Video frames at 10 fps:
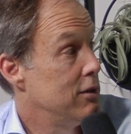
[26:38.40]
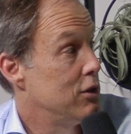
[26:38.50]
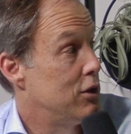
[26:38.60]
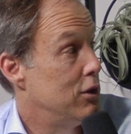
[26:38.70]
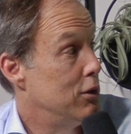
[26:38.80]

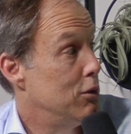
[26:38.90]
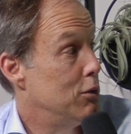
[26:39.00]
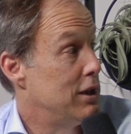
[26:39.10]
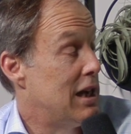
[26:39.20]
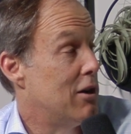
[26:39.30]

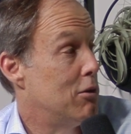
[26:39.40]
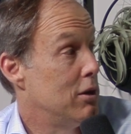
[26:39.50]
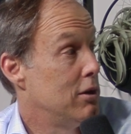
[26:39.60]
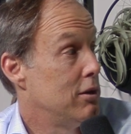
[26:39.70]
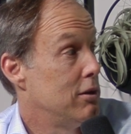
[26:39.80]
to now
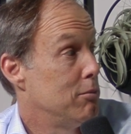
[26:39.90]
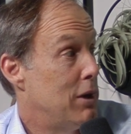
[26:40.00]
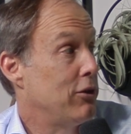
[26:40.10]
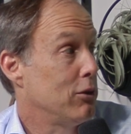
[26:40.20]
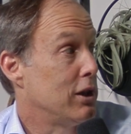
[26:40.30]

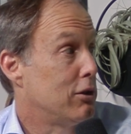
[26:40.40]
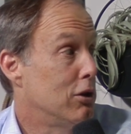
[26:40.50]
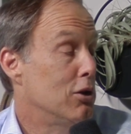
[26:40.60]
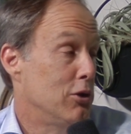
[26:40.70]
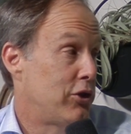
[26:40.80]
basically
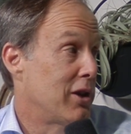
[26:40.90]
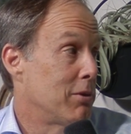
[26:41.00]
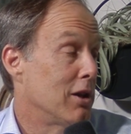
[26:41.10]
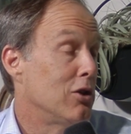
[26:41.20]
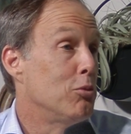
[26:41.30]
close some of
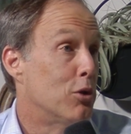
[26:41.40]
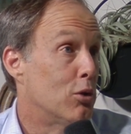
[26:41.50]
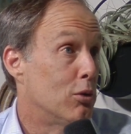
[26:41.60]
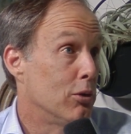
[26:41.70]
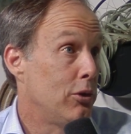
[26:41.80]
the
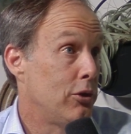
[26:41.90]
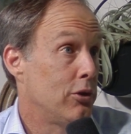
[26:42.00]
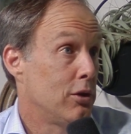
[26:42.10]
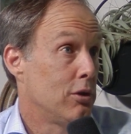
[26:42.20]
loopholes,